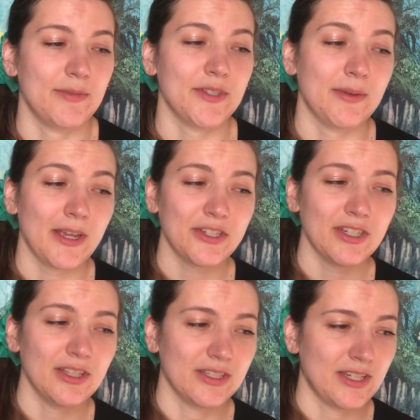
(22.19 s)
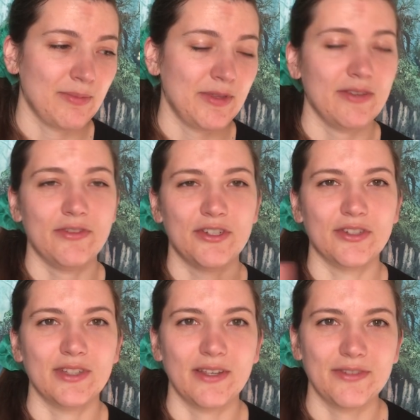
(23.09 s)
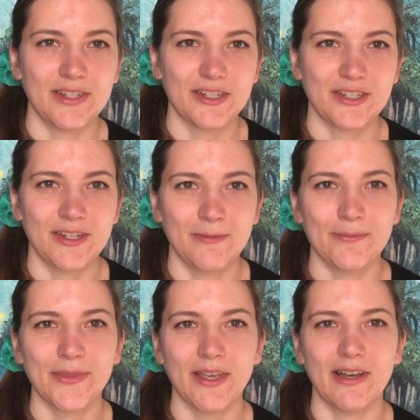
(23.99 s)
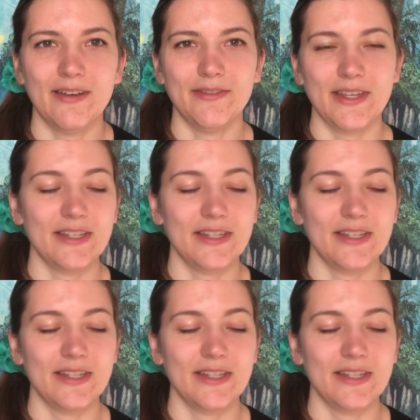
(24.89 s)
So I actually looked up the official definition of